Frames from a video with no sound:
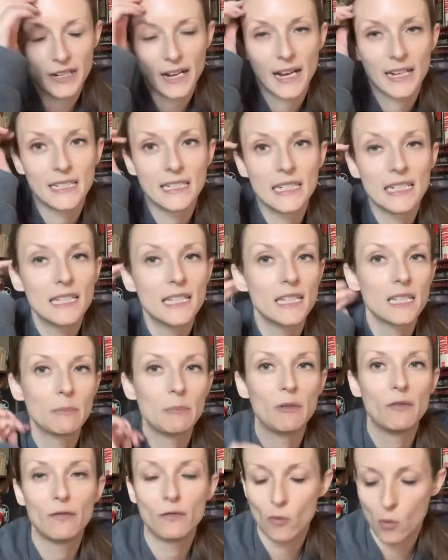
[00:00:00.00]
I did this
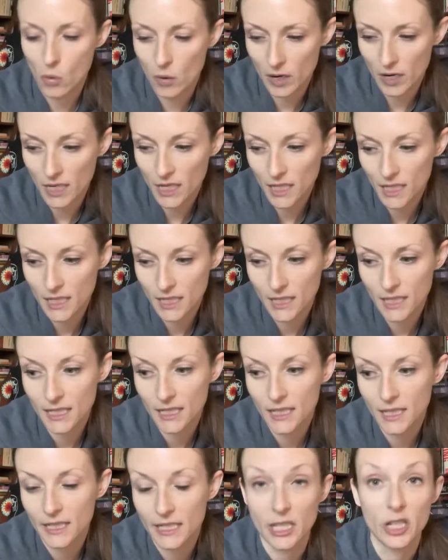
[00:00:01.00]
before
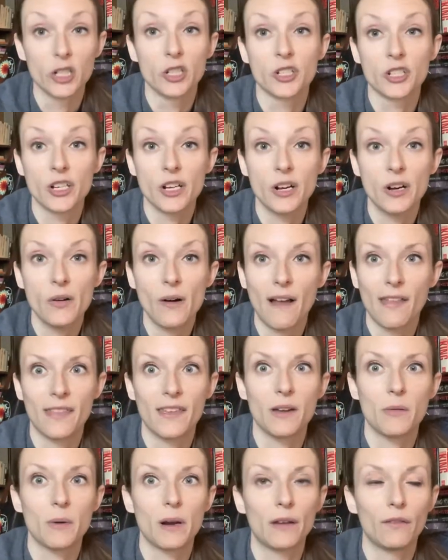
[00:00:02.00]
years ago, I
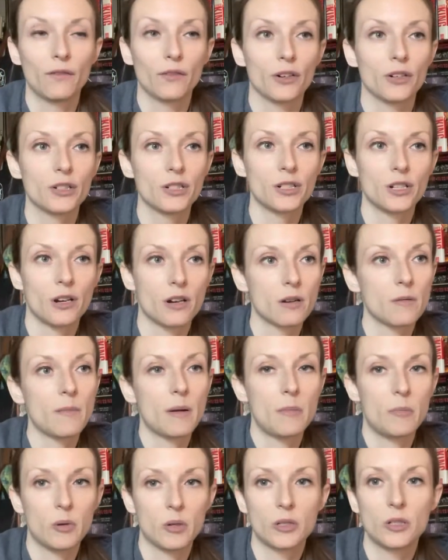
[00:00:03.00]
think when I first started my
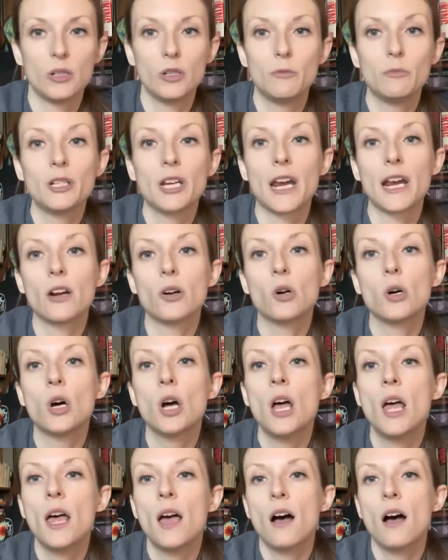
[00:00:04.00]
BookTube channel